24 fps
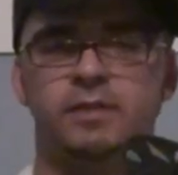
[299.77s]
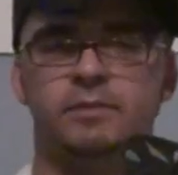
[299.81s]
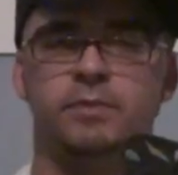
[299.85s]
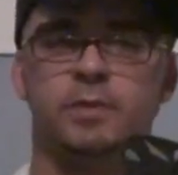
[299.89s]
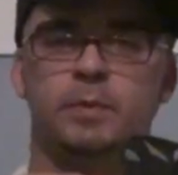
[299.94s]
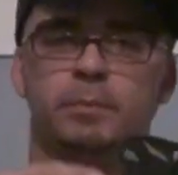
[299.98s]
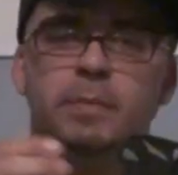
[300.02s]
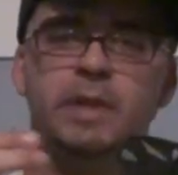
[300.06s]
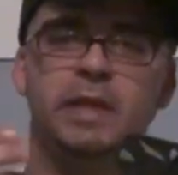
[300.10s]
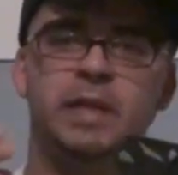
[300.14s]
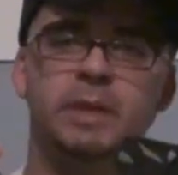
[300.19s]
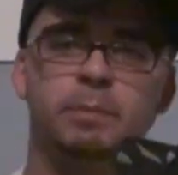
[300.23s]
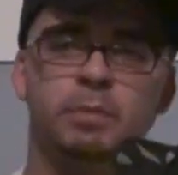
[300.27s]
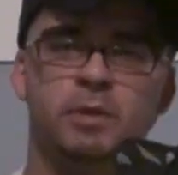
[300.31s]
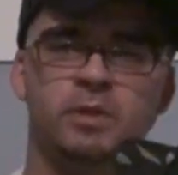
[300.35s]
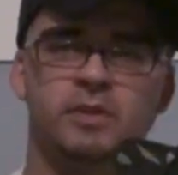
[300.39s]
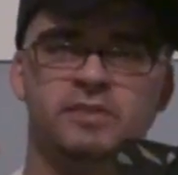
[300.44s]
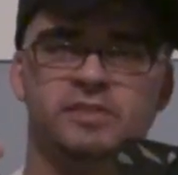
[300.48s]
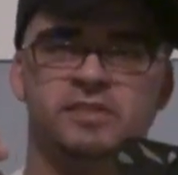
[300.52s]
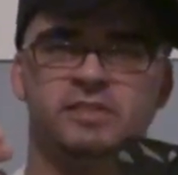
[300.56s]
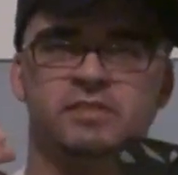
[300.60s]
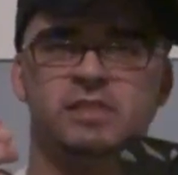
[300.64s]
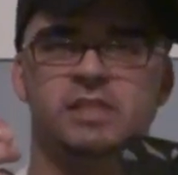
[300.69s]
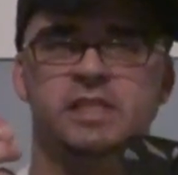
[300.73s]
For me
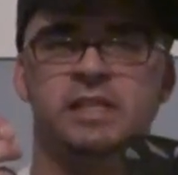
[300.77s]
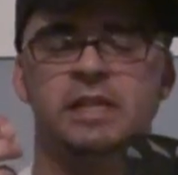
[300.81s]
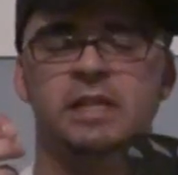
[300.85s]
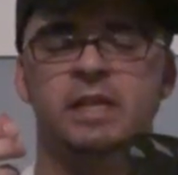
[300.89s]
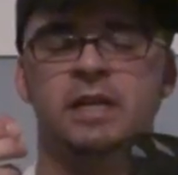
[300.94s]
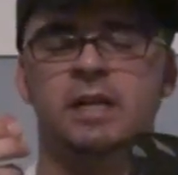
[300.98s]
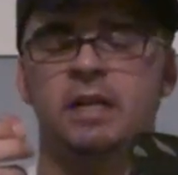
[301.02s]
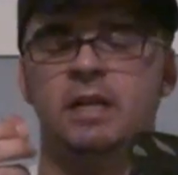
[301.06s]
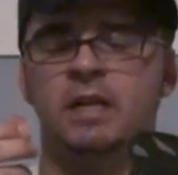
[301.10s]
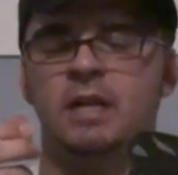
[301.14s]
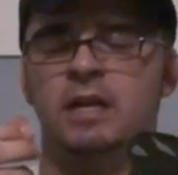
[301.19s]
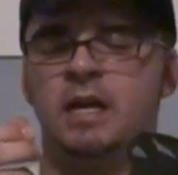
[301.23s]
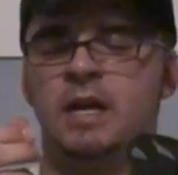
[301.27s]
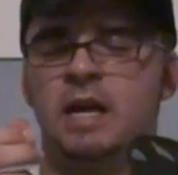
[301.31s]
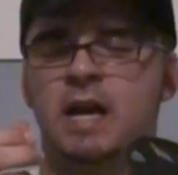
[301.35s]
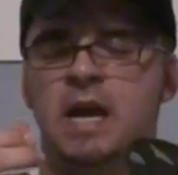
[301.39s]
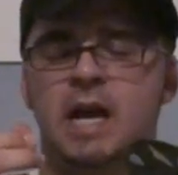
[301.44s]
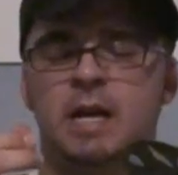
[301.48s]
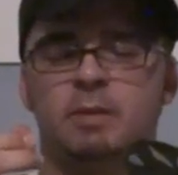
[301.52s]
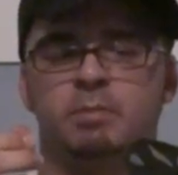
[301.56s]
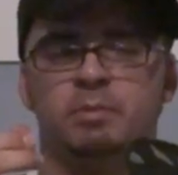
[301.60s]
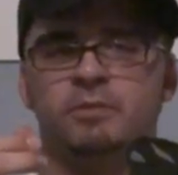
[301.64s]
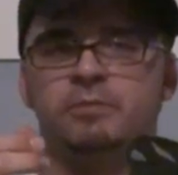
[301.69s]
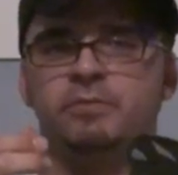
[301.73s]
personally,
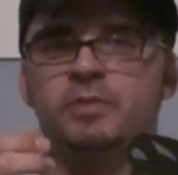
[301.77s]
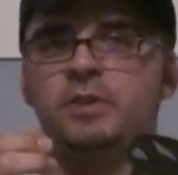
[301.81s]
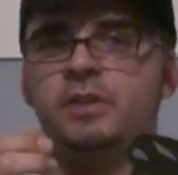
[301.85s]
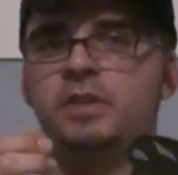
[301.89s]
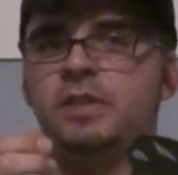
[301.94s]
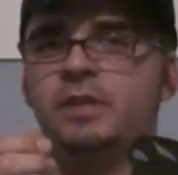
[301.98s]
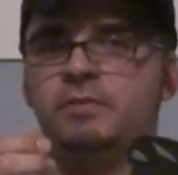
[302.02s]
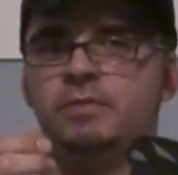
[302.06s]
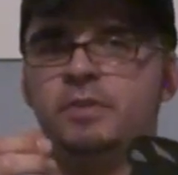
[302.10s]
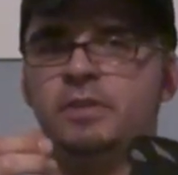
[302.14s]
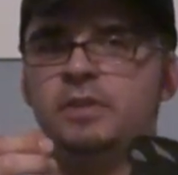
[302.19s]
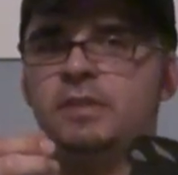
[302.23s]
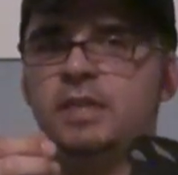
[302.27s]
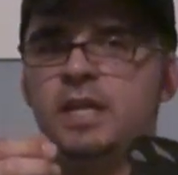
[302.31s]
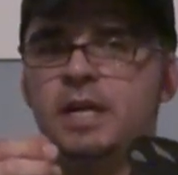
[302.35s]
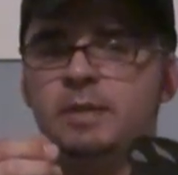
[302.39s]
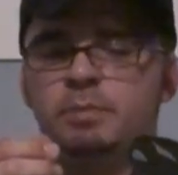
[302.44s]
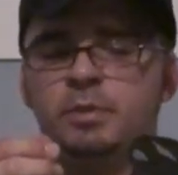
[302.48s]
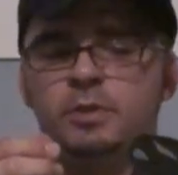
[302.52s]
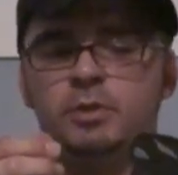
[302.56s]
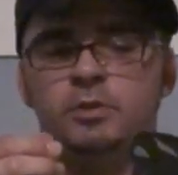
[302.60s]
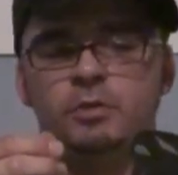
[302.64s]
I prefer a different type of